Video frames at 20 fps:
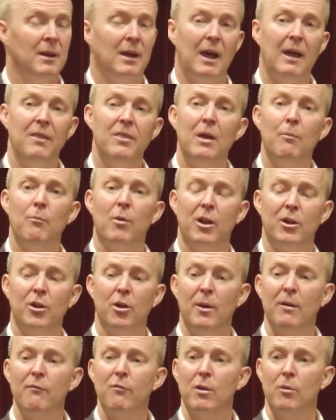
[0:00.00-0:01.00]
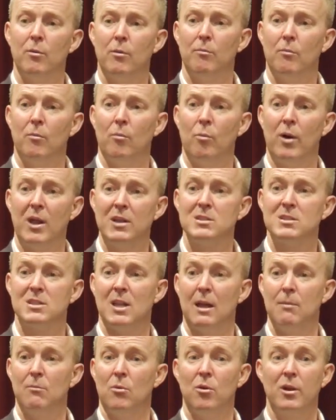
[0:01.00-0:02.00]
And then what I do every
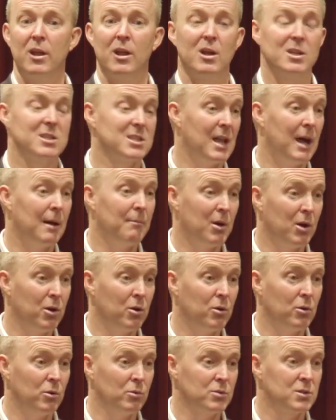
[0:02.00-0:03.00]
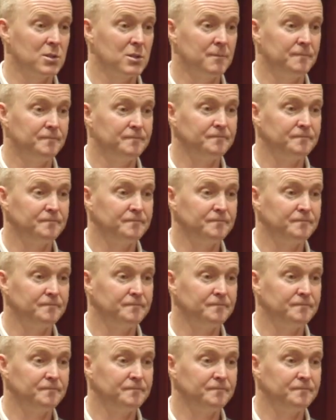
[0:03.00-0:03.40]
Wednesday morning, I start my calls.